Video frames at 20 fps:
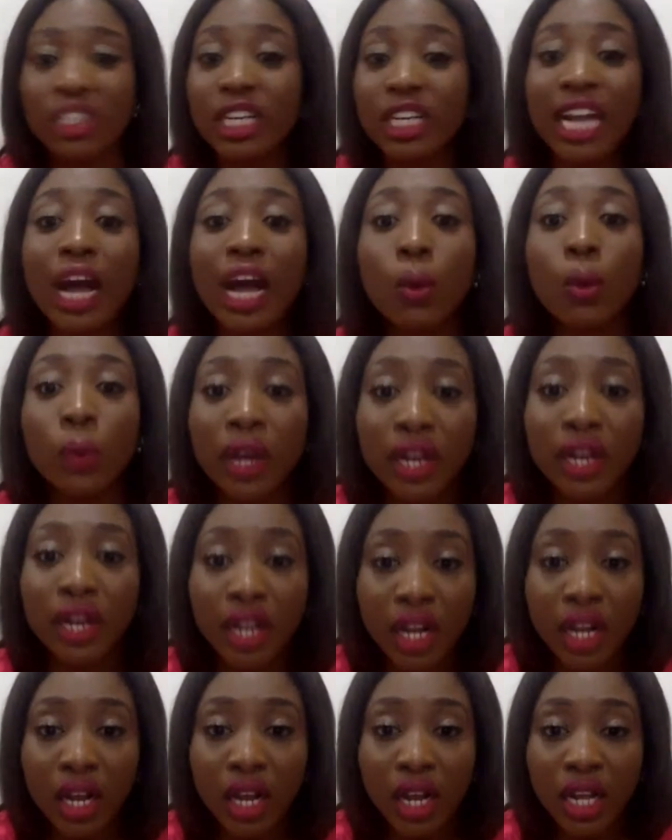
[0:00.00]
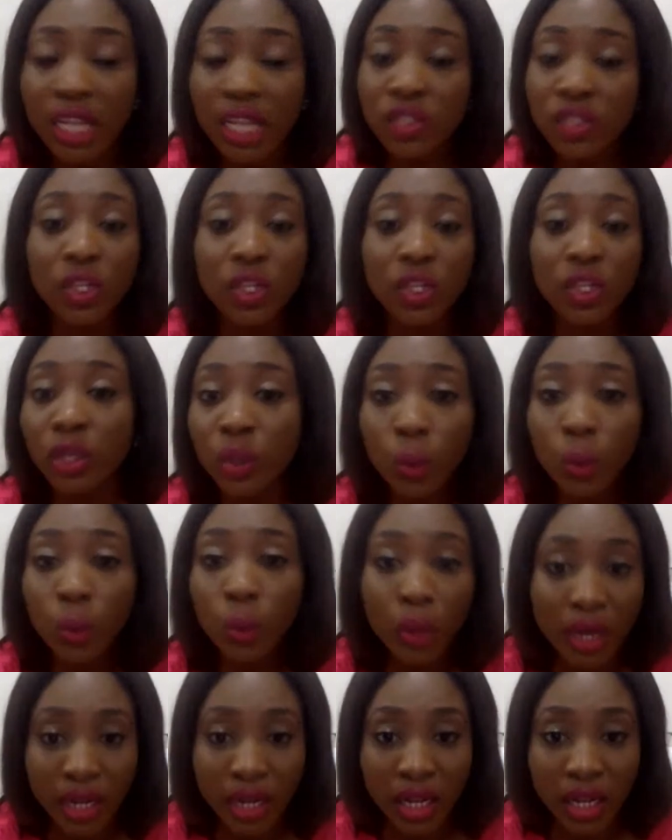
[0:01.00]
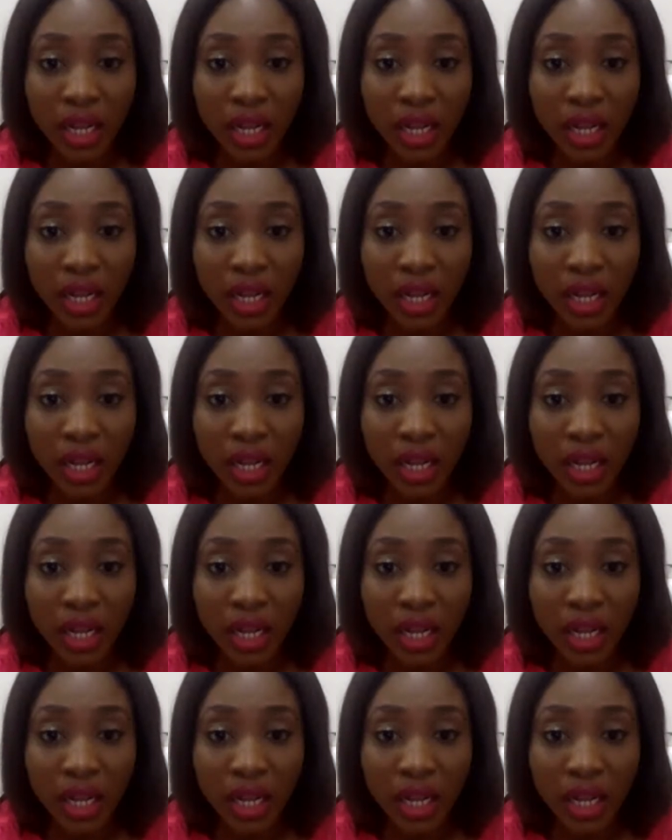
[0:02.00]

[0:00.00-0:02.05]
it can't work. It's not going to work.